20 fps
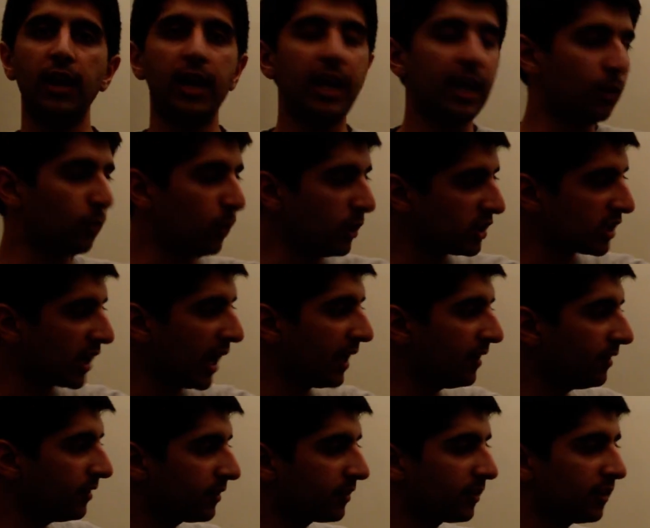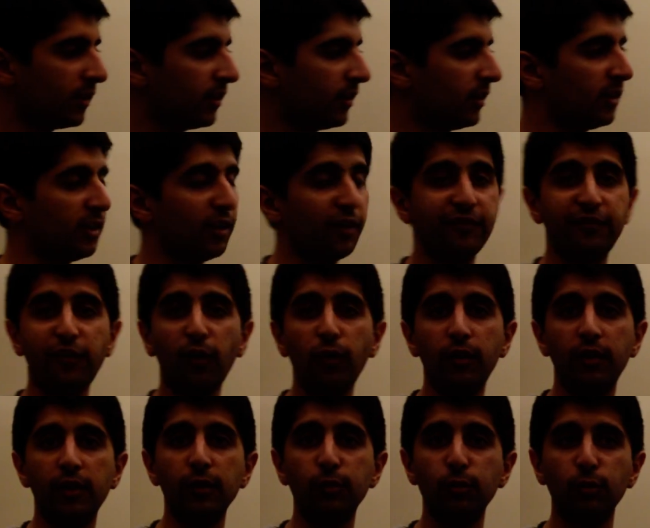in which case
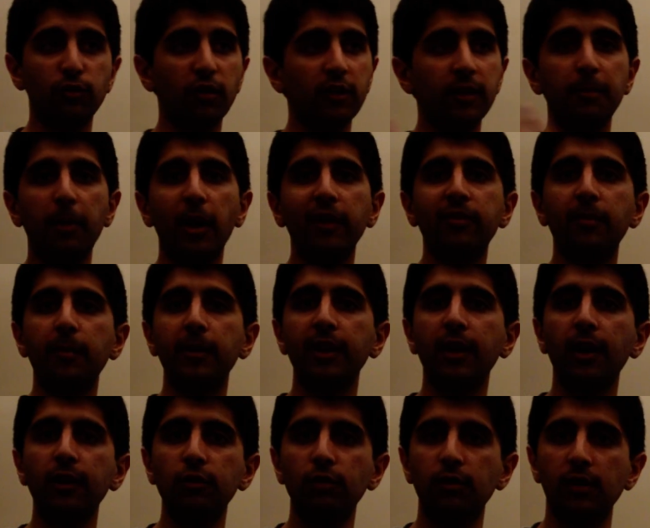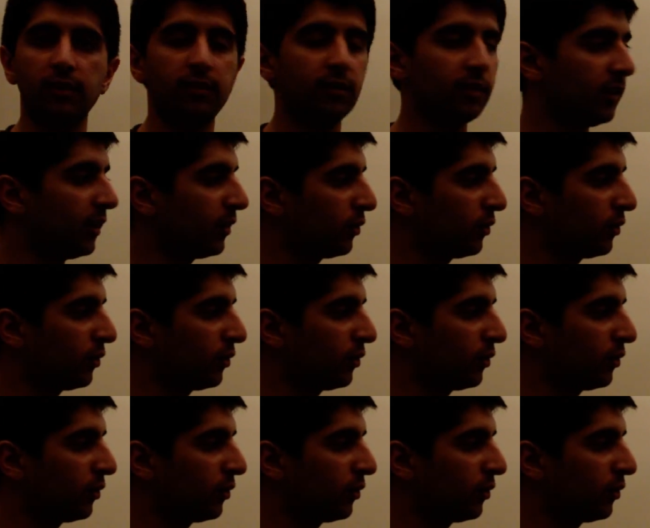foreigners would rather buy from other countries.